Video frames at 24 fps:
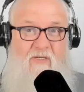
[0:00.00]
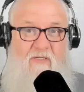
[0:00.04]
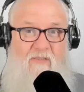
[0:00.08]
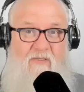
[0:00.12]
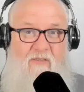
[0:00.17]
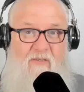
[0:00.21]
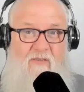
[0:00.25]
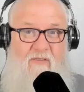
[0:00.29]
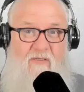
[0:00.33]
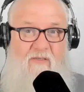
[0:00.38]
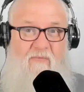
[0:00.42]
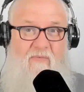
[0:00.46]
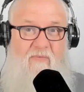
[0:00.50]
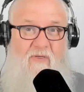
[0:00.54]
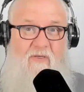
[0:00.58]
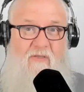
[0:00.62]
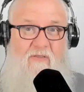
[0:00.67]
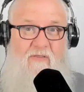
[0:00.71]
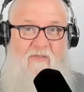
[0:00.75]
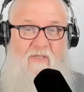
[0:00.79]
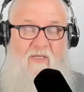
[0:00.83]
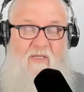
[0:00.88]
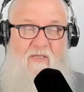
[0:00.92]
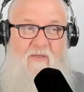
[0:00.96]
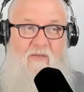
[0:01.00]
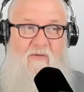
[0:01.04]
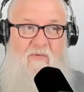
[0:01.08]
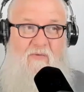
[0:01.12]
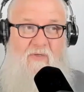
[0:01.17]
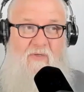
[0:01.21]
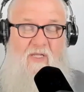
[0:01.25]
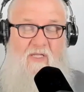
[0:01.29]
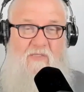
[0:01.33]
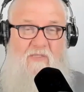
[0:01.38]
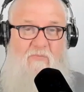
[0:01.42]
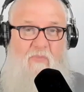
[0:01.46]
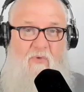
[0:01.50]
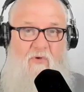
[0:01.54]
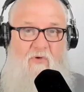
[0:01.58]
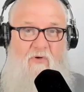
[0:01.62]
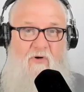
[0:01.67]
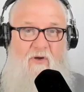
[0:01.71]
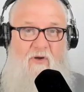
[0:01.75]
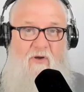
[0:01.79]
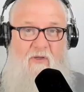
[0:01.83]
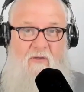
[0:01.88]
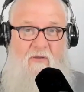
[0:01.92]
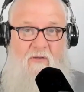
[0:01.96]
amazing. I mean, it's like it gets
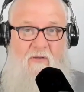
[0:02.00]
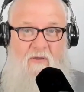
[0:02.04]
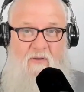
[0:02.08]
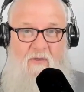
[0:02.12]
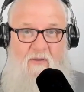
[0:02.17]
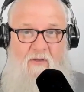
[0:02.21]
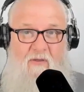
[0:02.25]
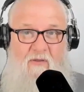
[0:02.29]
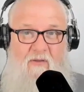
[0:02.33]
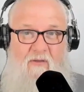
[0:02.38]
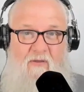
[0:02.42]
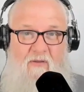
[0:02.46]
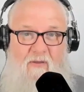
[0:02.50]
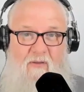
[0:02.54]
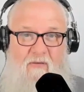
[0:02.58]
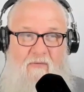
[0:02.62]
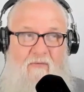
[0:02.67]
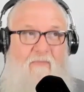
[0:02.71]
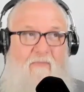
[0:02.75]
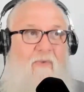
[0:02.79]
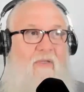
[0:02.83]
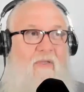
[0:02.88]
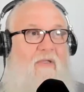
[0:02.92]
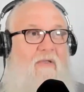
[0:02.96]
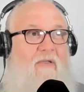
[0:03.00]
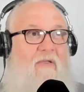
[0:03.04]
boring. Like, oh my